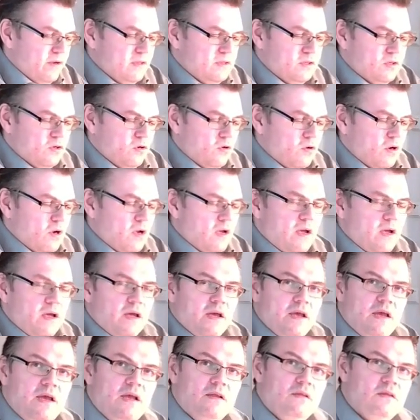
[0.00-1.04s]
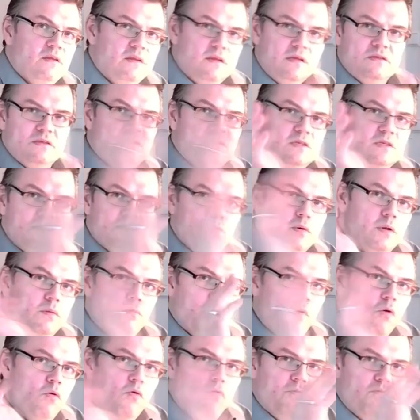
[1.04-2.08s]
So it, this, this will
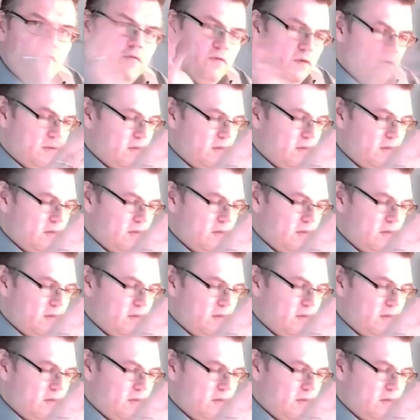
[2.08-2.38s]
move.